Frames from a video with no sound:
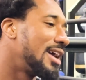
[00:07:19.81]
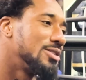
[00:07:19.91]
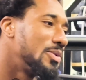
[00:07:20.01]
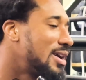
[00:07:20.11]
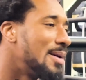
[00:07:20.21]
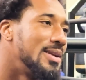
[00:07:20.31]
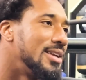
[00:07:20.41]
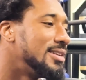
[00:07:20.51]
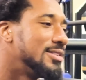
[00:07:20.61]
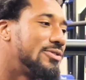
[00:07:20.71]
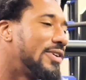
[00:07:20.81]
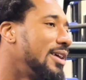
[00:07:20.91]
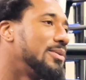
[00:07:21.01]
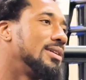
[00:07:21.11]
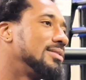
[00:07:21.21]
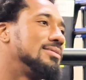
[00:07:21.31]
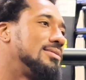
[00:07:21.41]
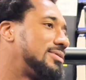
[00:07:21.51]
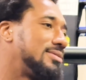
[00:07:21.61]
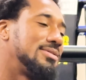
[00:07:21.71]
So we're coming in this fight
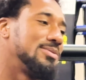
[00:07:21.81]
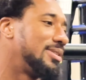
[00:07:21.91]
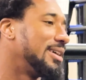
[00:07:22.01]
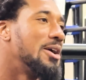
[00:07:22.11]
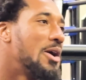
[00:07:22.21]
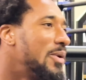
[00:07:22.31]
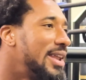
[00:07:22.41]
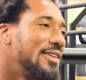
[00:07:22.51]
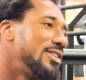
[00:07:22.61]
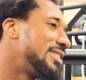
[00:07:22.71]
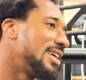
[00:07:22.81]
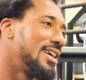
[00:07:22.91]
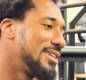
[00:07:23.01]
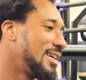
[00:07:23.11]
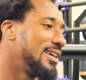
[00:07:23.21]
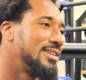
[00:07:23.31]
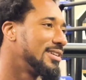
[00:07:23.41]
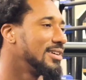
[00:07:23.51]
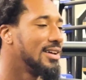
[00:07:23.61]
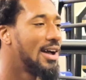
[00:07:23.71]
with everything. Like,
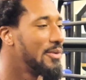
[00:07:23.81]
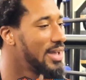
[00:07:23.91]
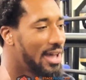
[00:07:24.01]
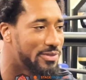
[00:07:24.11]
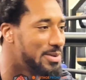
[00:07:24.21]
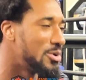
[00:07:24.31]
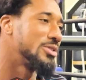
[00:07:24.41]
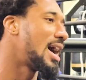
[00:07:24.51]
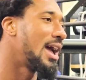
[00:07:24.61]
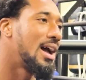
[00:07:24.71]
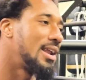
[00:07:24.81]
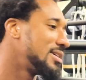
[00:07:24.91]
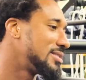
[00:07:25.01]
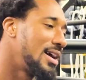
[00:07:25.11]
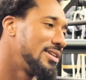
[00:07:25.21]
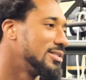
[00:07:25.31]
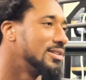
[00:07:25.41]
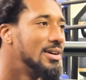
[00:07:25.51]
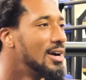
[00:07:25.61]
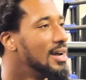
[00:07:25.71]
yeah, we have the most high on our side, so
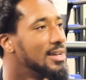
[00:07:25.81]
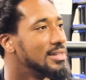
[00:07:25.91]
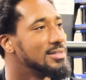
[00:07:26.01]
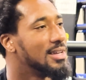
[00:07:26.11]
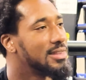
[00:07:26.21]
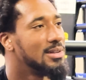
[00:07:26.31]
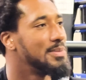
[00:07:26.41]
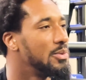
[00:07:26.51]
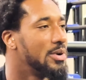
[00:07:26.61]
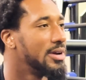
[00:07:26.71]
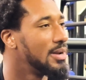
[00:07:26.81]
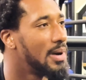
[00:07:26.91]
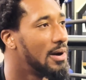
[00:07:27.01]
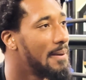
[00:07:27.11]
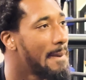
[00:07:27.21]
there's nothing to be worried about.